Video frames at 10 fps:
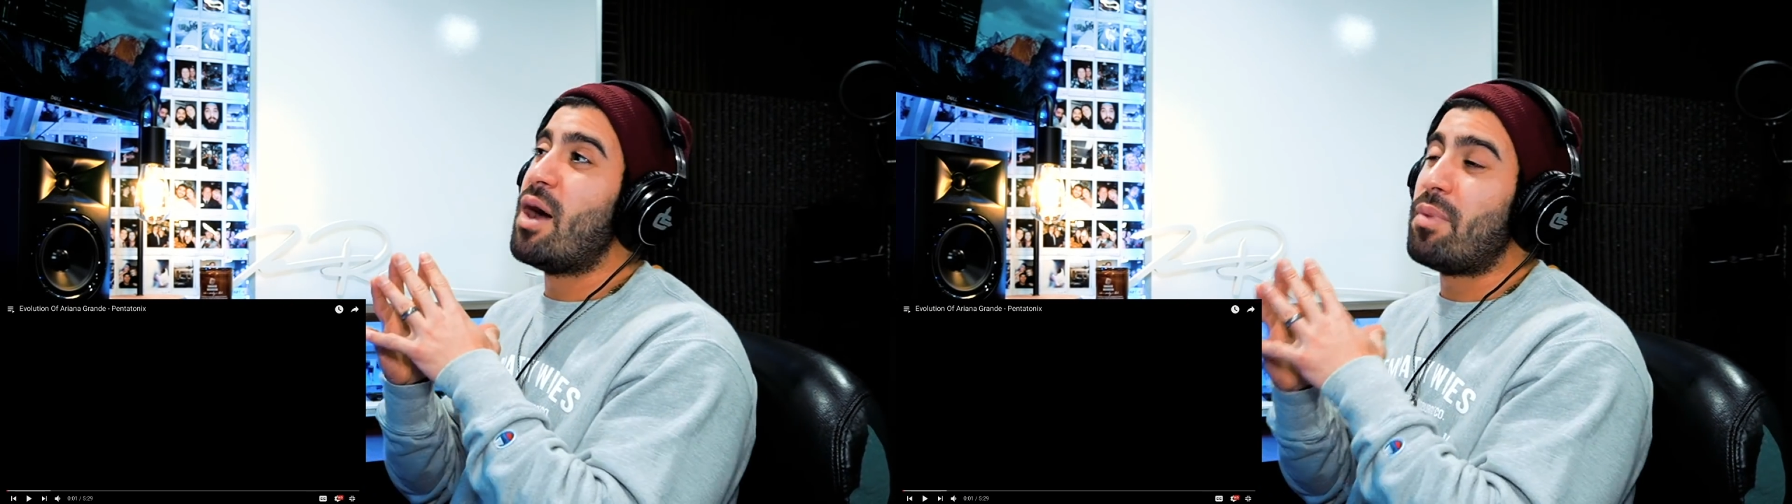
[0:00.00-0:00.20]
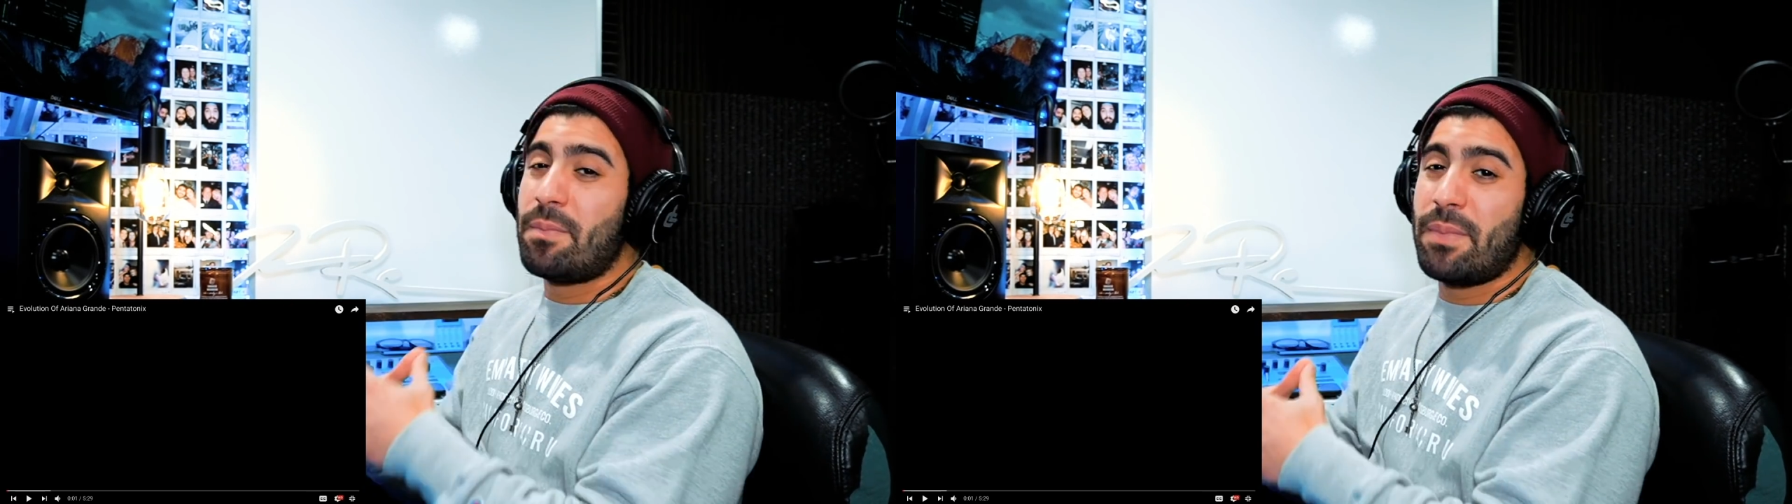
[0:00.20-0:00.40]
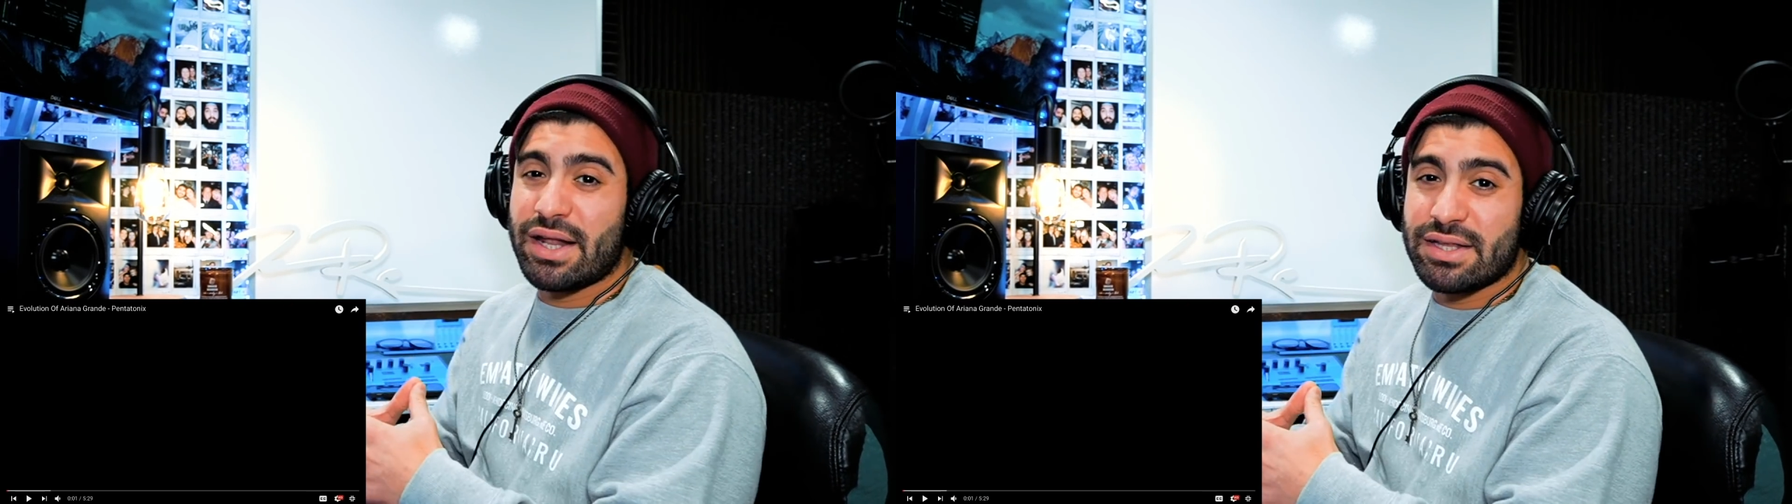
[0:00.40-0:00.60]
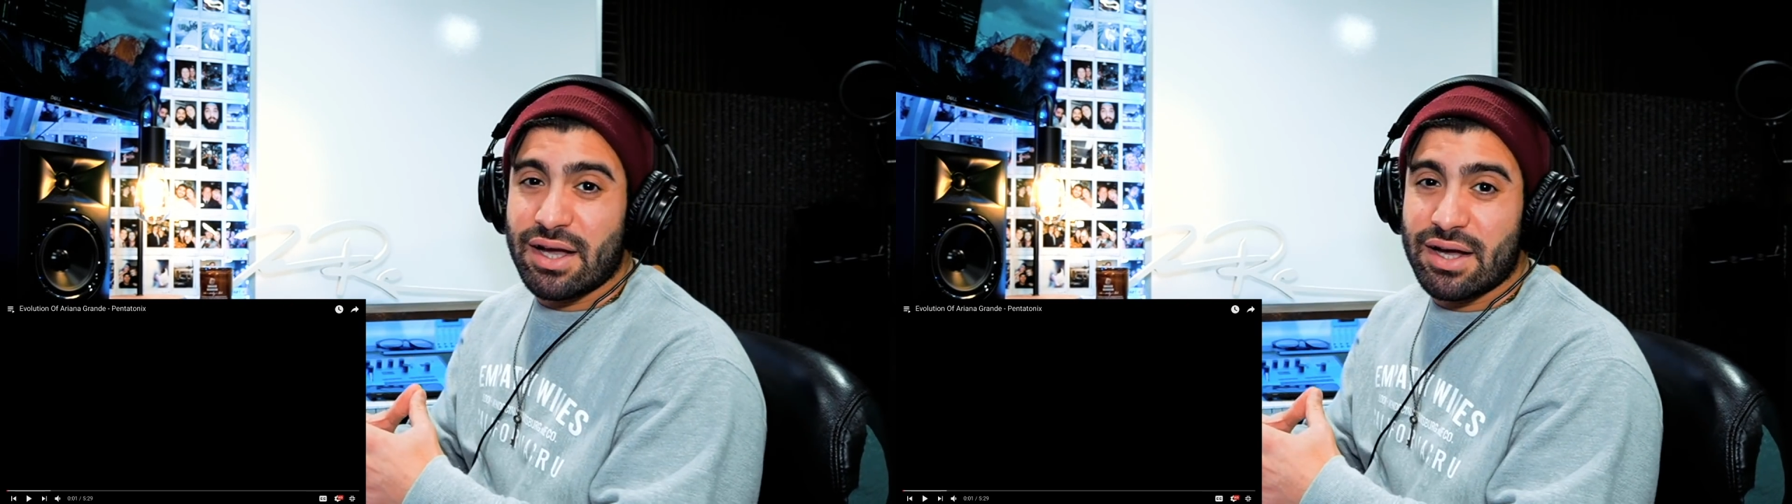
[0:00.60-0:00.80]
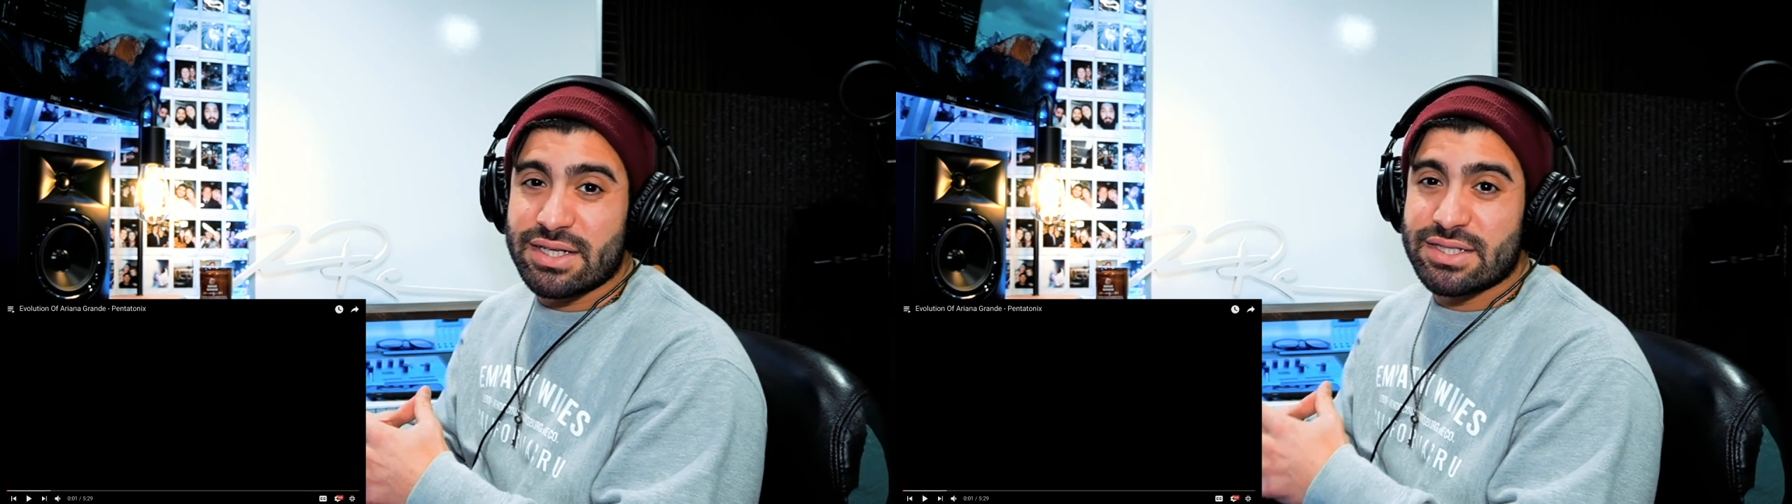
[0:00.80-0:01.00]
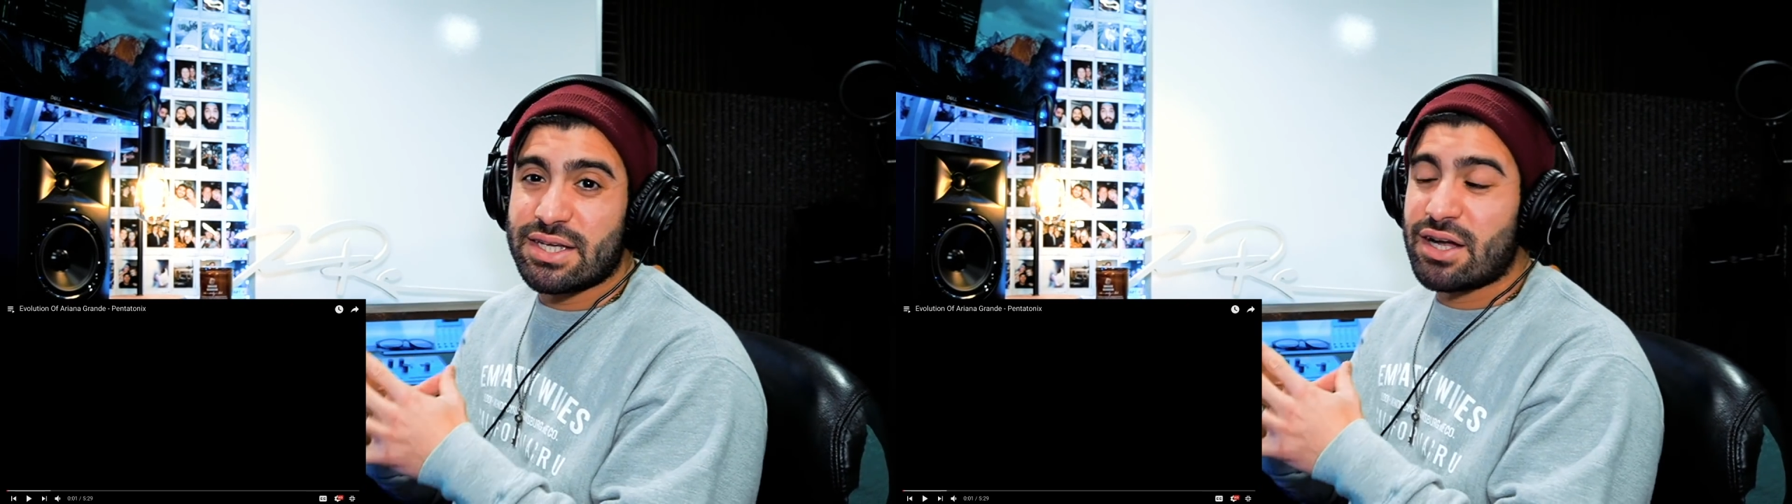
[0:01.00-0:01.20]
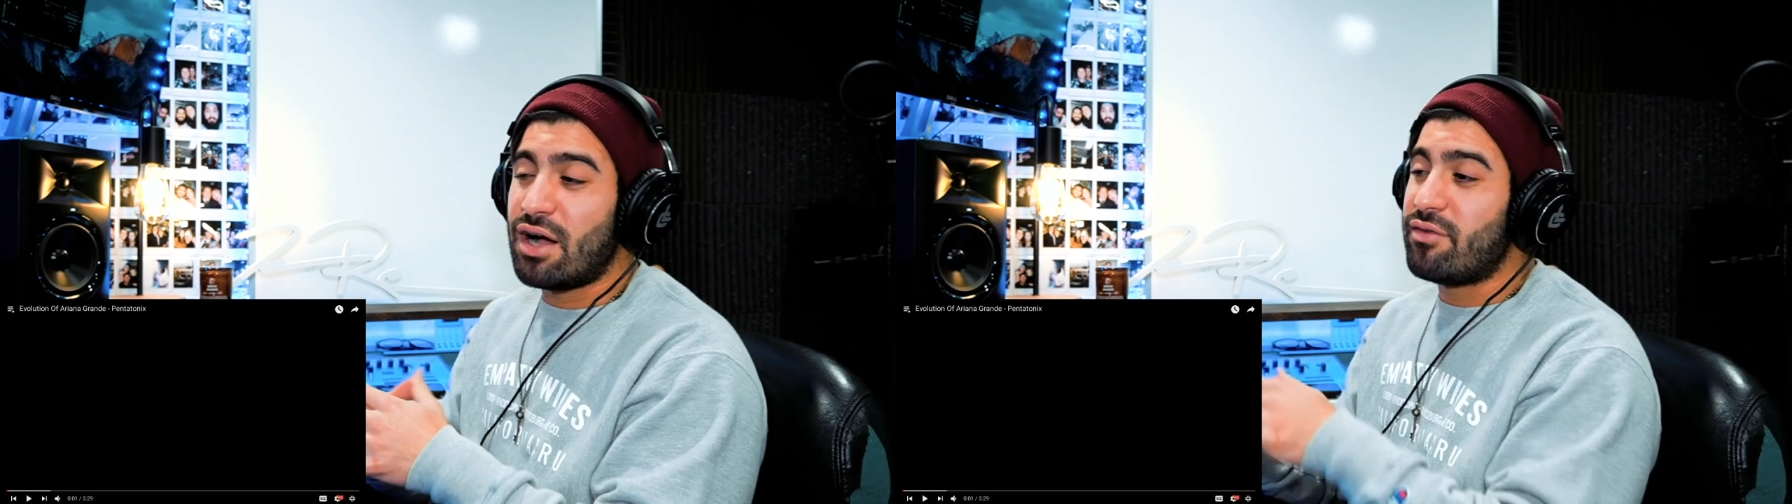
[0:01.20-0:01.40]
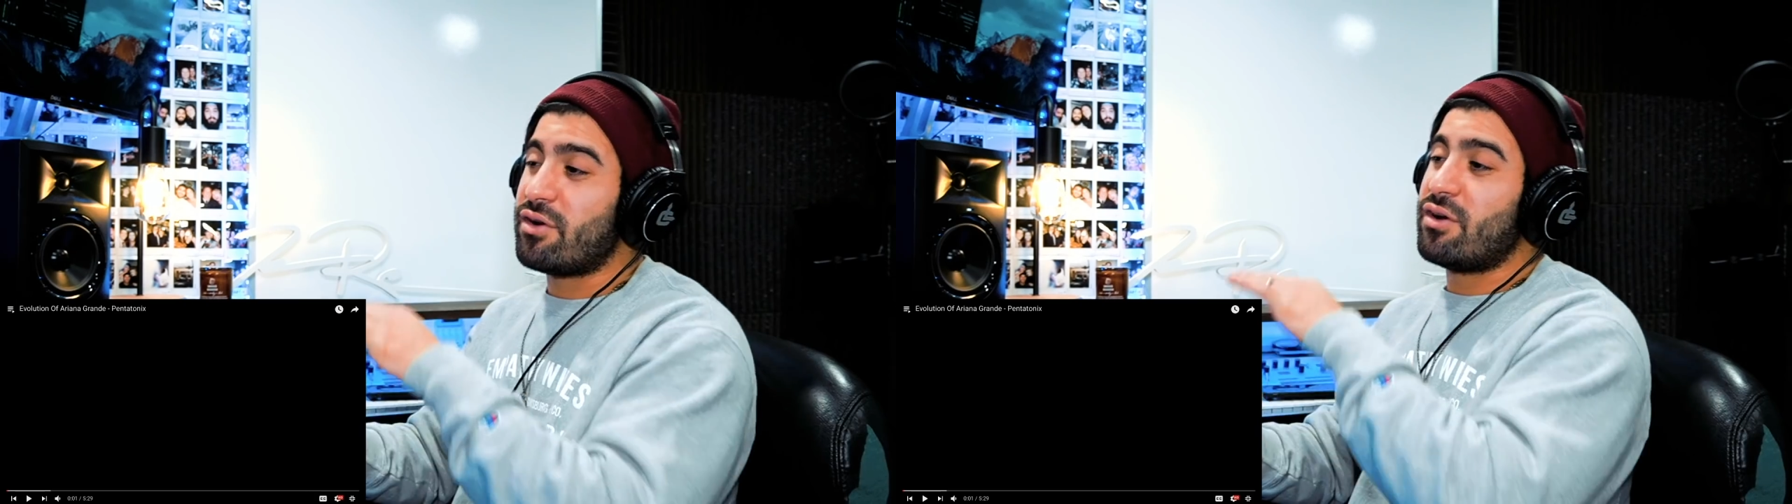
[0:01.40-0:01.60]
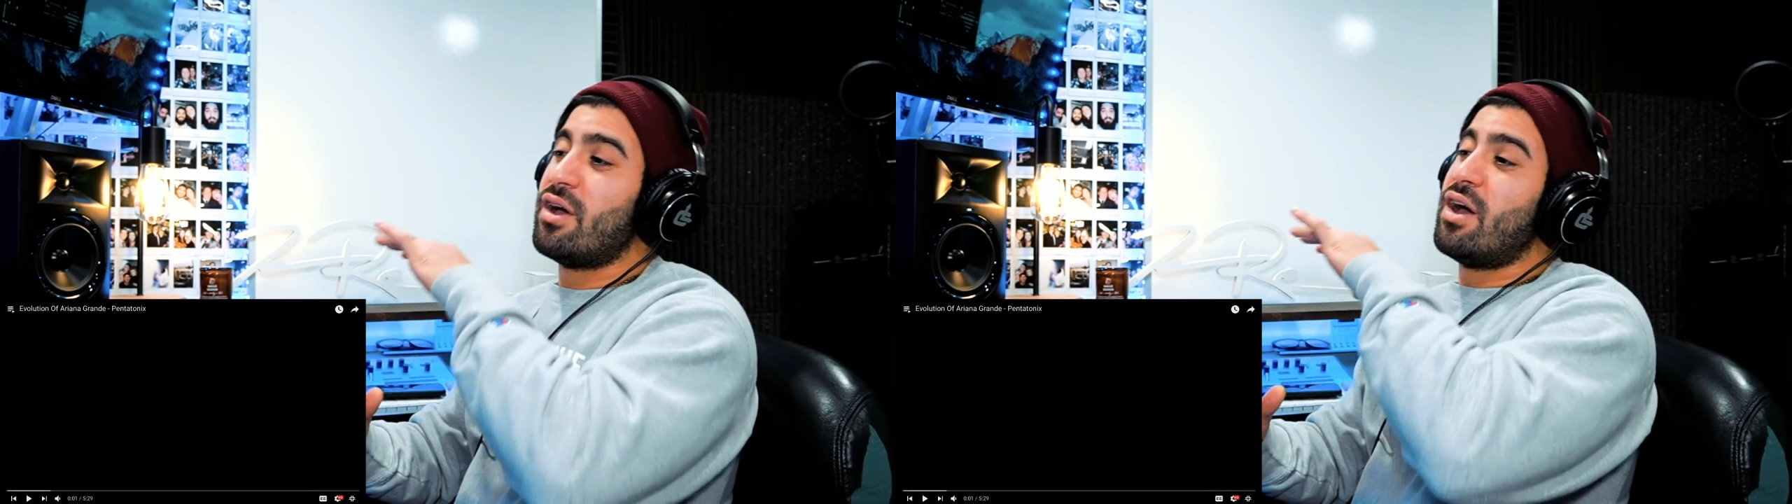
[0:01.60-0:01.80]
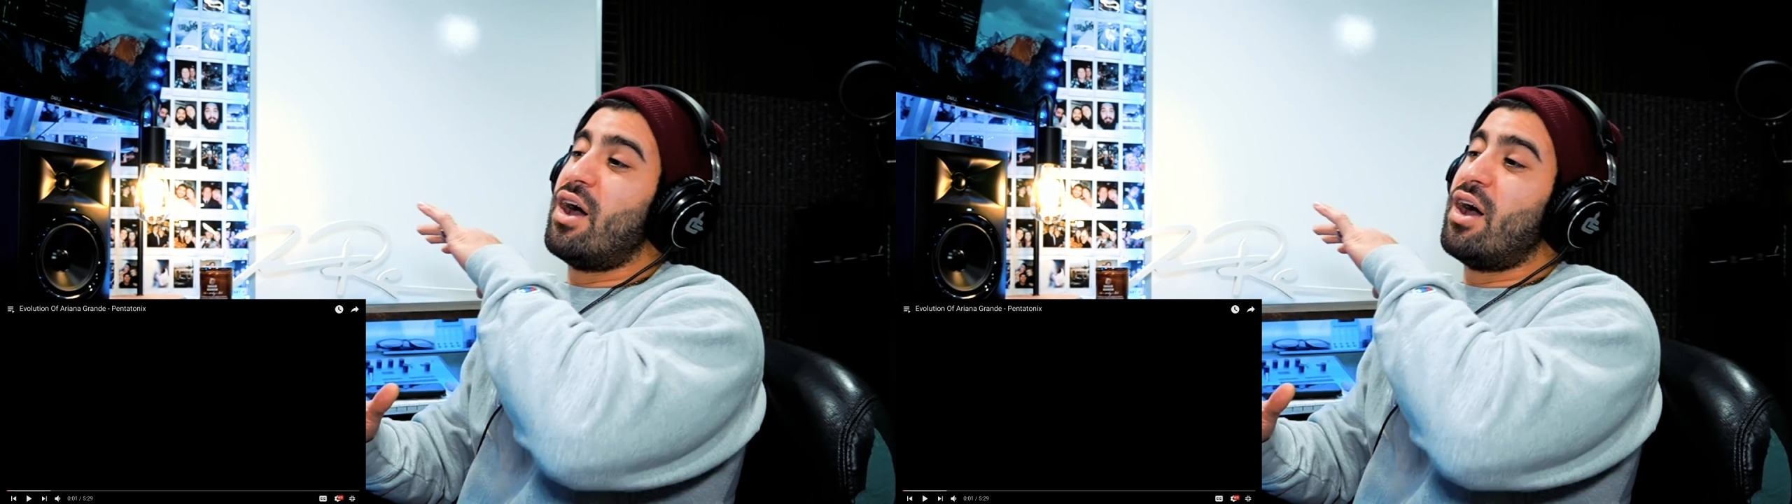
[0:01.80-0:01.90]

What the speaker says: by Pentatonix, their cover